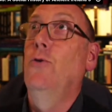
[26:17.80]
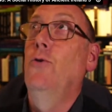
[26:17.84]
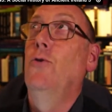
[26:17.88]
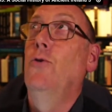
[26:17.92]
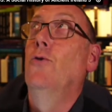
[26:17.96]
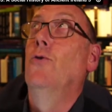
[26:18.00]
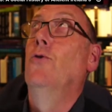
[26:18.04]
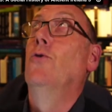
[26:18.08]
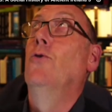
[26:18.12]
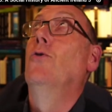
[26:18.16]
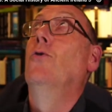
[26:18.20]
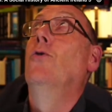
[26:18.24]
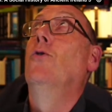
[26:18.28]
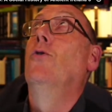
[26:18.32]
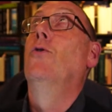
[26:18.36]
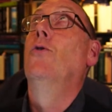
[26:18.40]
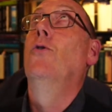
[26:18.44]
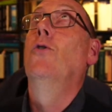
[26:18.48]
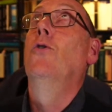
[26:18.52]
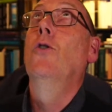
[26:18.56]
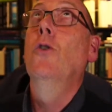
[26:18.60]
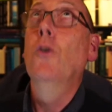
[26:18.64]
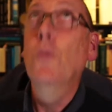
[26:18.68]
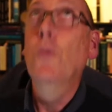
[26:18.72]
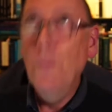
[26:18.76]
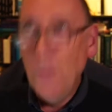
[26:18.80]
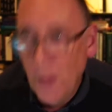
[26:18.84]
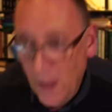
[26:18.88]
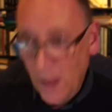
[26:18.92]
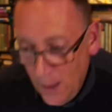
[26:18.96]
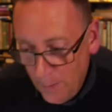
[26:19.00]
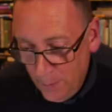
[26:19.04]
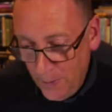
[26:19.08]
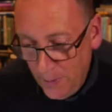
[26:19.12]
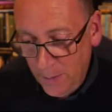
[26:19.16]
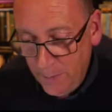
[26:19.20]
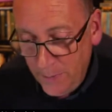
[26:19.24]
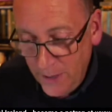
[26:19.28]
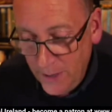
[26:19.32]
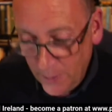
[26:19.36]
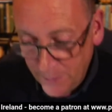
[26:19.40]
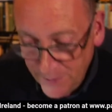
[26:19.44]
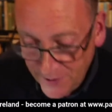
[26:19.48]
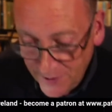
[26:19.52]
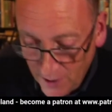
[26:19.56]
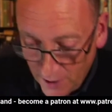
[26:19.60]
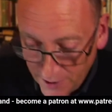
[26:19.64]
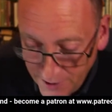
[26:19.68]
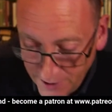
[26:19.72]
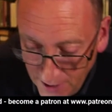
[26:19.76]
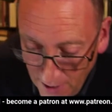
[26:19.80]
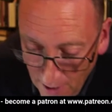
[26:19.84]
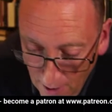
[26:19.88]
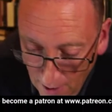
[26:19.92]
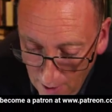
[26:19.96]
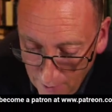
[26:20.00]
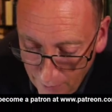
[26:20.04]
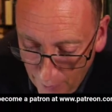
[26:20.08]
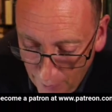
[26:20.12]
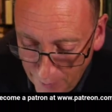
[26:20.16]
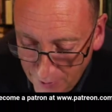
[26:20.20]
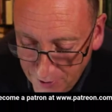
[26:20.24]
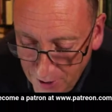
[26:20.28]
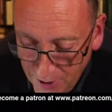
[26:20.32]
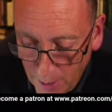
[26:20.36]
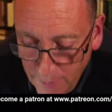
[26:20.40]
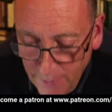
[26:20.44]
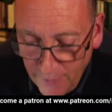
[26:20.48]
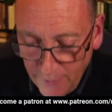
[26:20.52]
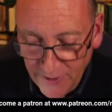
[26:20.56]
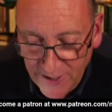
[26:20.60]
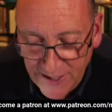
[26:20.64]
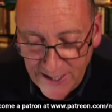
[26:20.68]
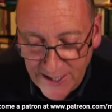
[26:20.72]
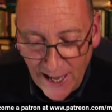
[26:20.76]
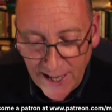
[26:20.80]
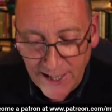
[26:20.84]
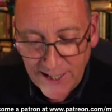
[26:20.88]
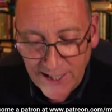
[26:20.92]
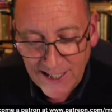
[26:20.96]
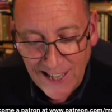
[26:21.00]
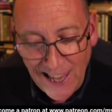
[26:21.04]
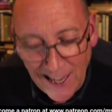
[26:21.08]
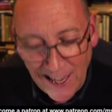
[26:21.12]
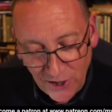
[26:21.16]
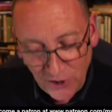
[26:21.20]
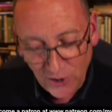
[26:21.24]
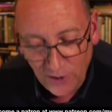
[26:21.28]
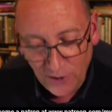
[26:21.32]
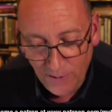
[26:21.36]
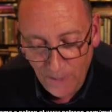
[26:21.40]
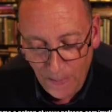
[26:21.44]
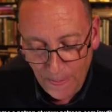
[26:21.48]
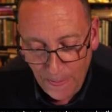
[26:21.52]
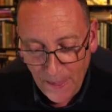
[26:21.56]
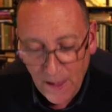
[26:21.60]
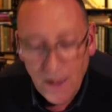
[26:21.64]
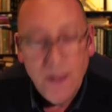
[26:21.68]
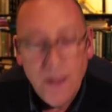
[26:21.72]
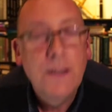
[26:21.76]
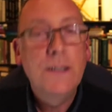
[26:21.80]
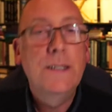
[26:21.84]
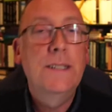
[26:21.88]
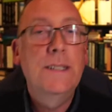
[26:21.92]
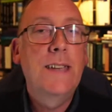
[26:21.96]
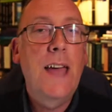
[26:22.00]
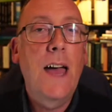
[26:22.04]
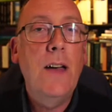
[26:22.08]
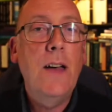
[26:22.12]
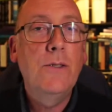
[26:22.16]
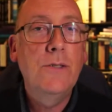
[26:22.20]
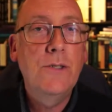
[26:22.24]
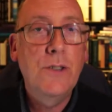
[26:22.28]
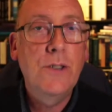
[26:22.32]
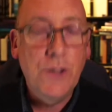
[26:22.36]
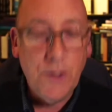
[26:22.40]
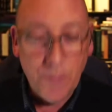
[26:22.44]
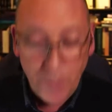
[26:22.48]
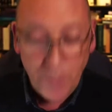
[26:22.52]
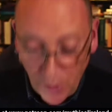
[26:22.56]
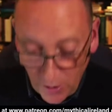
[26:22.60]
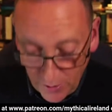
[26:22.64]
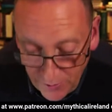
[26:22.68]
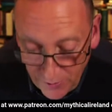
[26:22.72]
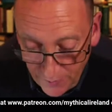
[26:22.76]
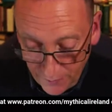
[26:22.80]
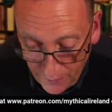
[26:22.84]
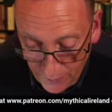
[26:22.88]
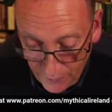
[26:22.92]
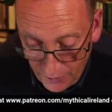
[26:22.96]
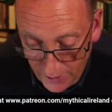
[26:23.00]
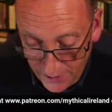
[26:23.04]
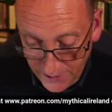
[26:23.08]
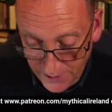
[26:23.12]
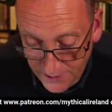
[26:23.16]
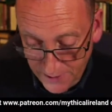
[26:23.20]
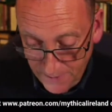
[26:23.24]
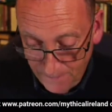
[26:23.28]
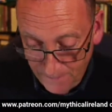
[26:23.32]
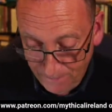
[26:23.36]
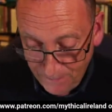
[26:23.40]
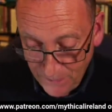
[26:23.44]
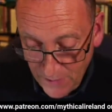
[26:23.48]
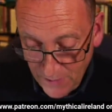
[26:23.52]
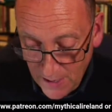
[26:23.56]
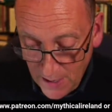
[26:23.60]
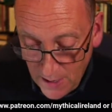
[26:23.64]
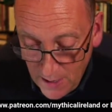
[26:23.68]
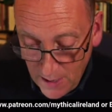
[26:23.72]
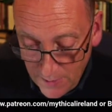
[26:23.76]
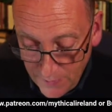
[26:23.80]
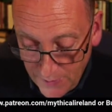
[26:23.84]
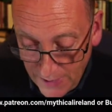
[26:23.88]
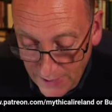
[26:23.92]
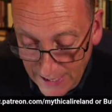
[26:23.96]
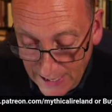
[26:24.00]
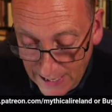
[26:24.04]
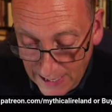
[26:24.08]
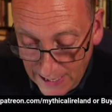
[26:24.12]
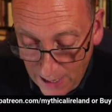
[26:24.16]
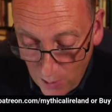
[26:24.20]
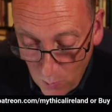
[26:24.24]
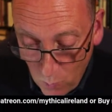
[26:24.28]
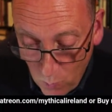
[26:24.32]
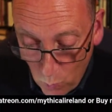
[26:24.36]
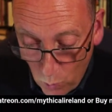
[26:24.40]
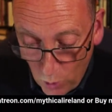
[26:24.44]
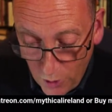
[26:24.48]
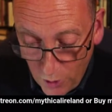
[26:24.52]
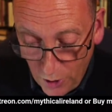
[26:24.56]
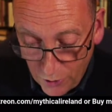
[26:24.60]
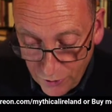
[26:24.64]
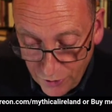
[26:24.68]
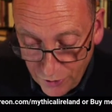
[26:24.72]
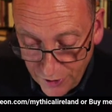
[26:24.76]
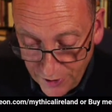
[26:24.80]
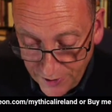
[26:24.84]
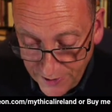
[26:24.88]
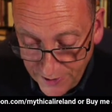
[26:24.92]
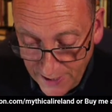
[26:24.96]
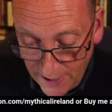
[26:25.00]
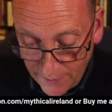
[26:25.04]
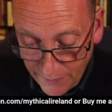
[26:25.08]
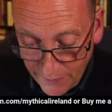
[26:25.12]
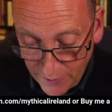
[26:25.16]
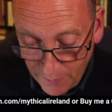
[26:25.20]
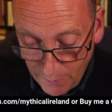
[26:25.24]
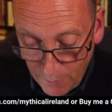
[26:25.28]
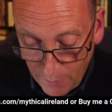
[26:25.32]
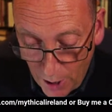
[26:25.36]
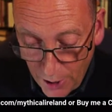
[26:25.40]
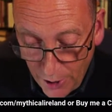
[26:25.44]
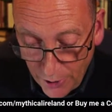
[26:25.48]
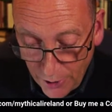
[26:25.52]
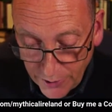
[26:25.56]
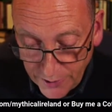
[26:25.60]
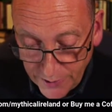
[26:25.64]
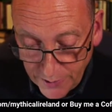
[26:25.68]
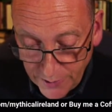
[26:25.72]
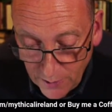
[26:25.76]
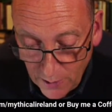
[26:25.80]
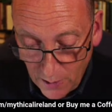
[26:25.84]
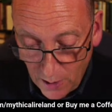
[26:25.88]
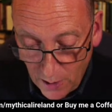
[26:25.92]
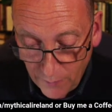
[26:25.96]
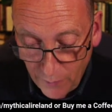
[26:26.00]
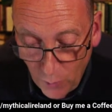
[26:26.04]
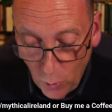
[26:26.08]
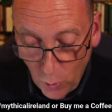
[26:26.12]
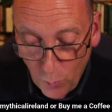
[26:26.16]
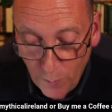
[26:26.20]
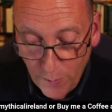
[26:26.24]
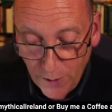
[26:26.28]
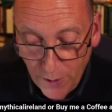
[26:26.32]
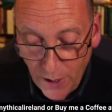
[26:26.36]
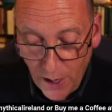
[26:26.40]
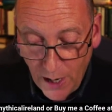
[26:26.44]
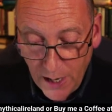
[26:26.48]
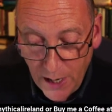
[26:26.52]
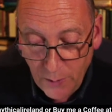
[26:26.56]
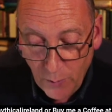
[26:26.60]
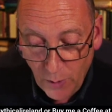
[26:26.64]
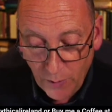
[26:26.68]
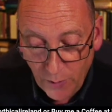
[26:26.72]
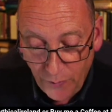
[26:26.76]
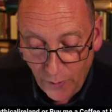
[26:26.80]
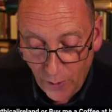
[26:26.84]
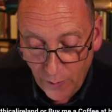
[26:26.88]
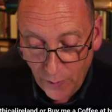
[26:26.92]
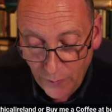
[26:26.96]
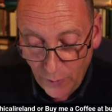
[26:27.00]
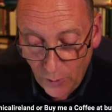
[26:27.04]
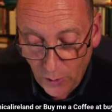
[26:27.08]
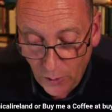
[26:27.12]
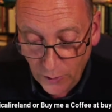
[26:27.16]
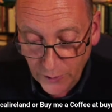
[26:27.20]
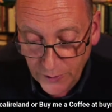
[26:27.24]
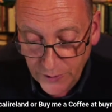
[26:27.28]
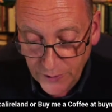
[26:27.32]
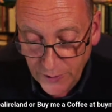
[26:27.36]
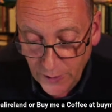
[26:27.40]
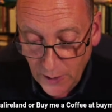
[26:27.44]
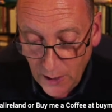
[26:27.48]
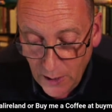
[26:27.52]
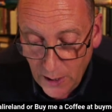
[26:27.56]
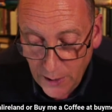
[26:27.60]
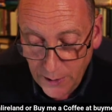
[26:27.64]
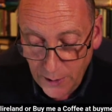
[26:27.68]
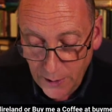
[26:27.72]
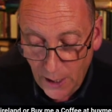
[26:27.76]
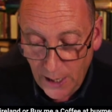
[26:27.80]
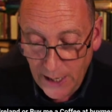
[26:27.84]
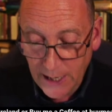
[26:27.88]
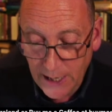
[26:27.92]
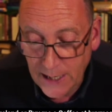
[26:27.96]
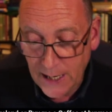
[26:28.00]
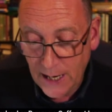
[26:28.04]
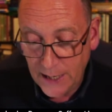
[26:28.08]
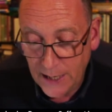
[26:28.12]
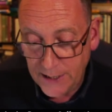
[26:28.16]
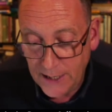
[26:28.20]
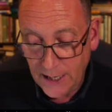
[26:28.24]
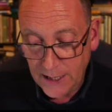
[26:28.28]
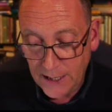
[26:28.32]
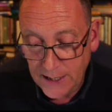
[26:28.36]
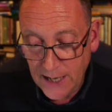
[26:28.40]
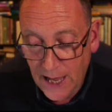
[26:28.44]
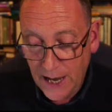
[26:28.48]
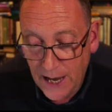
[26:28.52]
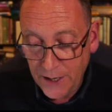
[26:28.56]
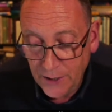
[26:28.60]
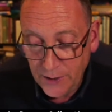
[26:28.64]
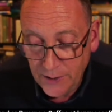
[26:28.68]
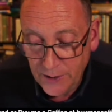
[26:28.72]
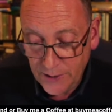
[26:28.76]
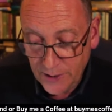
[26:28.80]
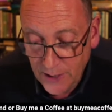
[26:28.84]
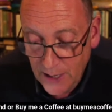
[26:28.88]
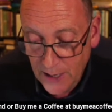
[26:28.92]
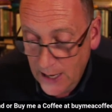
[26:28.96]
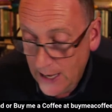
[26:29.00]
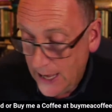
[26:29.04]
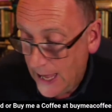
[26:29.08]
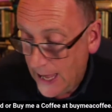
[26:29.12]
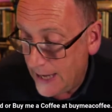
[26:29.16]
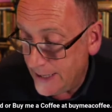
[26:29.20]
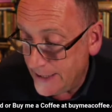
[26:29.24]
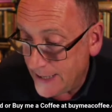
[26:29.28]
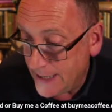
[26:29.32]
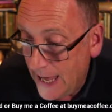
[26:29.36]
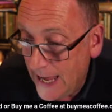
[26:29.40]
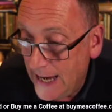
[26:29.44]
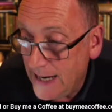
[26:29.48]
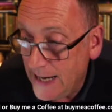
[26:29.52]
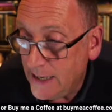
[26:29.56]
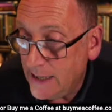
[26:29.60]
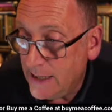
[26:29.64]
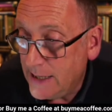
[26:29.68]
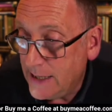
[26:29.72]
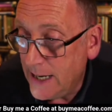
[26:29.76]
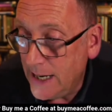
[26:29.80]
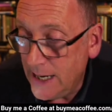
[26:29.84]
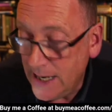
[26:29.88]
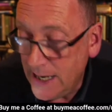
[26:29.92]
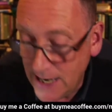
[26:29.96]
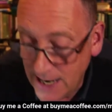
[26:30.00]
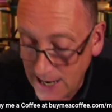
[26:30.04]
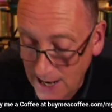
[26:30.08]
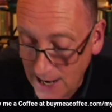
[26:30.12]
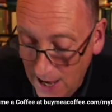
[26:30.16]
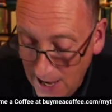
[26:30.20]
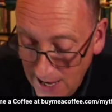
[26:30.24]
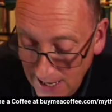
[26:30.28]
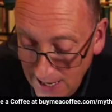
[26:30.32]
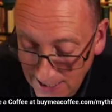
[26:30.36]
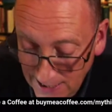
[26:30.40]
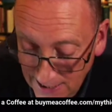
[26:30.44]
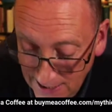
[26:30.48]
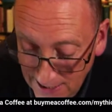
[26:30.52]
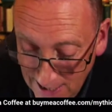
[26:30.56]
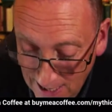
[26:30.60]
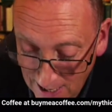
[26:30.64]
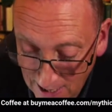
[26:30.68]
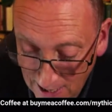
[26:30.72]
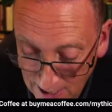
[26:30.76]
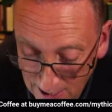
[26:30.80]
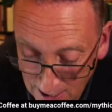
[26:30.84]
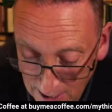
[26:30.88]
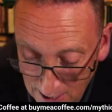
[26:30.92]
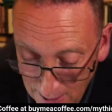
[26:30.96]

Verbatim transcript: Beam me up, Scotty. From the time of his accession down to the birth of Christ, they allow 107 monarchs, of whom nine were Firbolgs, nine Dedannans, and 89